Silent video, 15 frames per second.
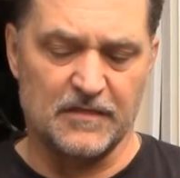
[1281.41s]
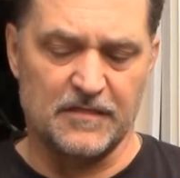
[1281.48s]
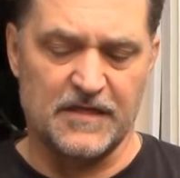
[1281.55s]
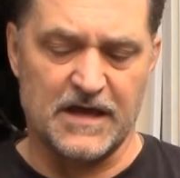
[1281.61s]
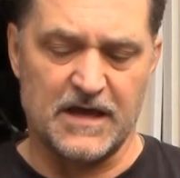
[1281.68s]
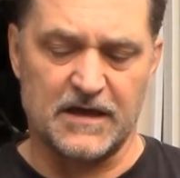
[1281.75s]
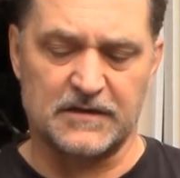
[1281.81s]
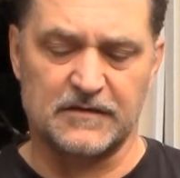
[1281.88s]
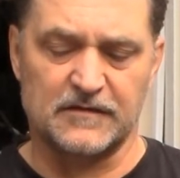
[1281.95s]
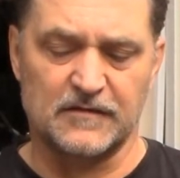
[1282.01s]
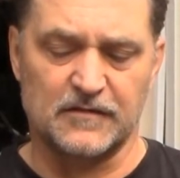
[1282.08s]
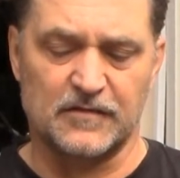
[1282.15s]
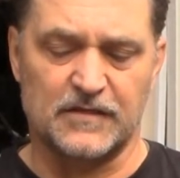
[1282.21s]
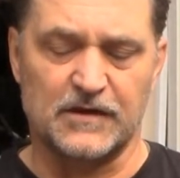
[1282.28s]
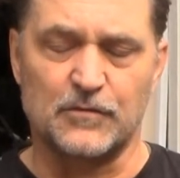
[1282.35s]
that
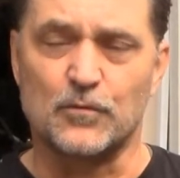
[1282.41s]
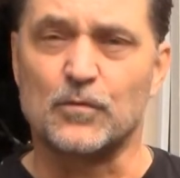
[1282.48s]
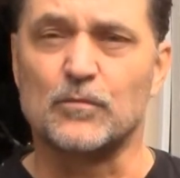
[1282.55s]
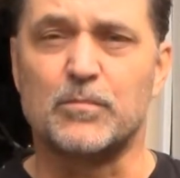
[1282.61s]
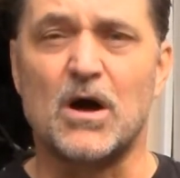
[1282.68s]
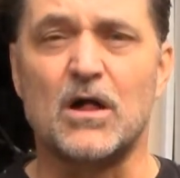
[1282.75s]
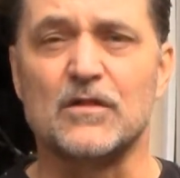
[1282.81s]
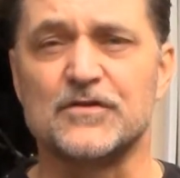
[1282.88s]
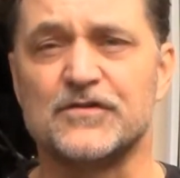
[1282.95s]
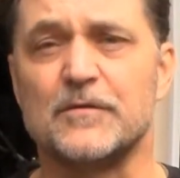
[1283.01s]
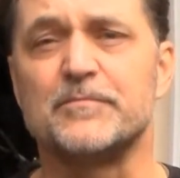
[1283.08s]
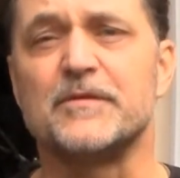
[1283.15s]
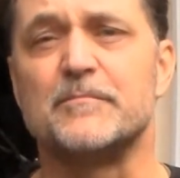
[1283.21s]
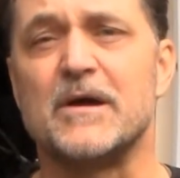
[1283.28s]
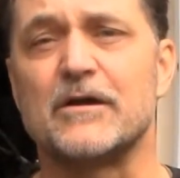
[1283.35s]
then it will polish
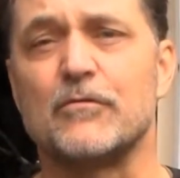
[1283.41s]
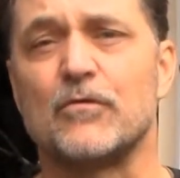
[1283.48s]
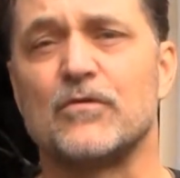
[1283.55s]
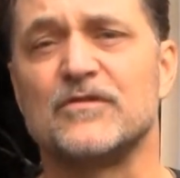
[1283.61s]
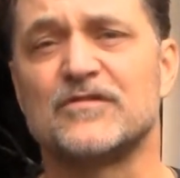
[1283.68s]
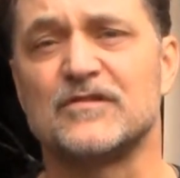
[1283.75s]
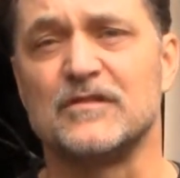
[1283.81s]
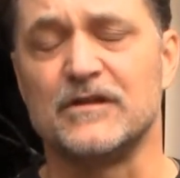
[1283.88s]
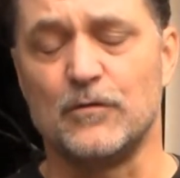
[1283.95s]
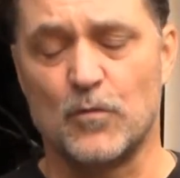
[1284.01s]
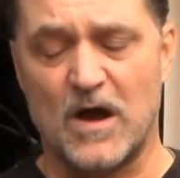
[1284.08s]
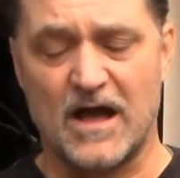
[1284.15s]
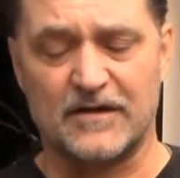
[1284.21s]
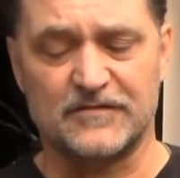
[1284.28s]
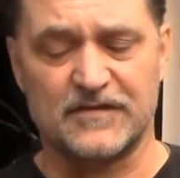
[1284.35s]
up the microcrystalline
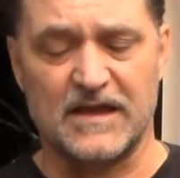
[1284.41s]
wax.